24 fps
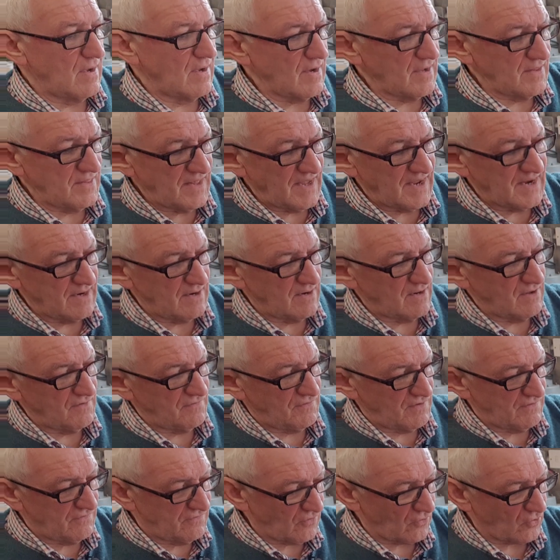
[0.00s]
And then
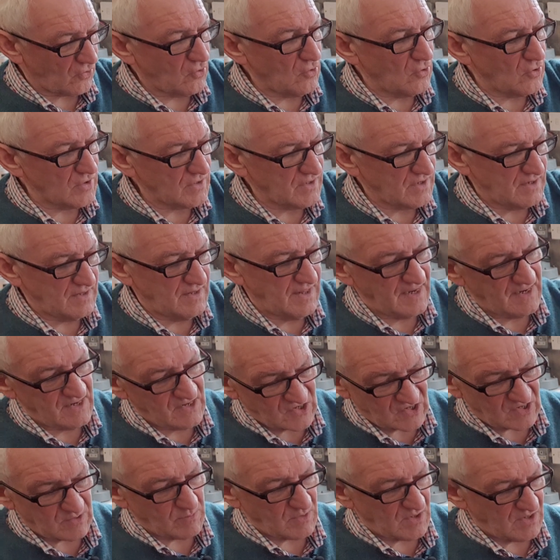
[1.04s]
if you've recorded, then
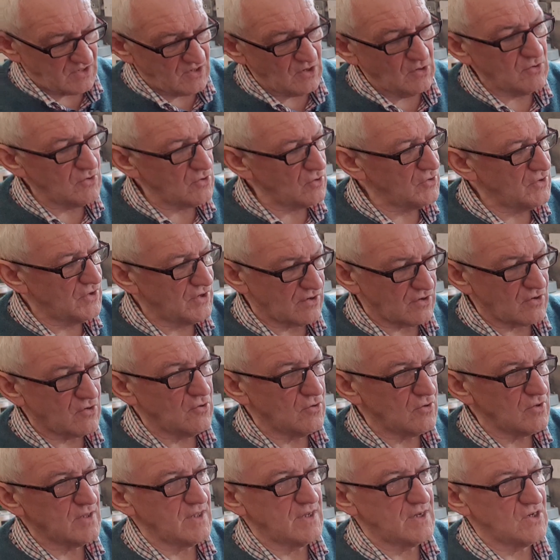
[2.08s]
simply download your
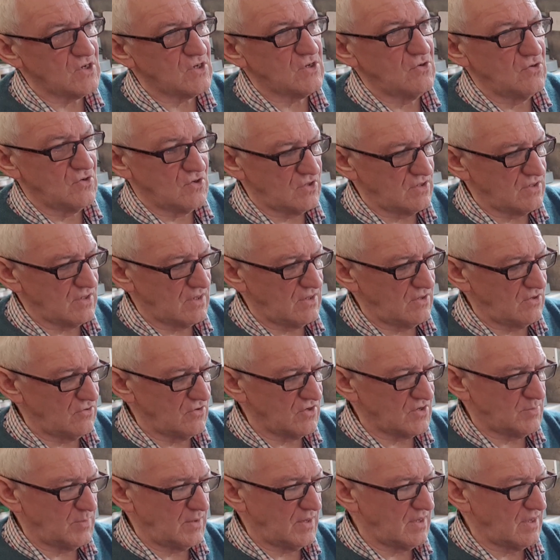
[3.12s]
recordings using the
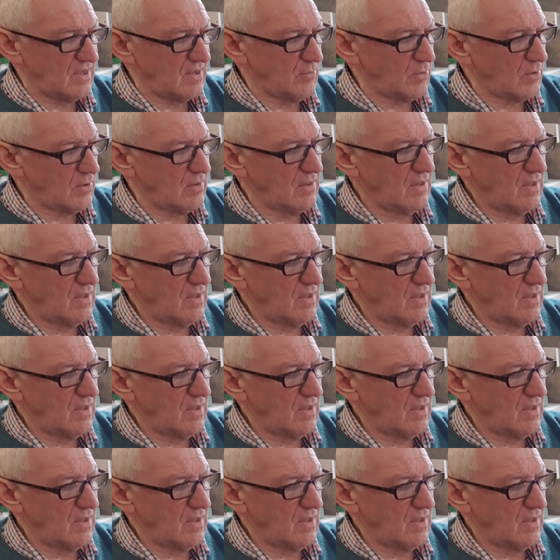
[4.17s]
USB cable.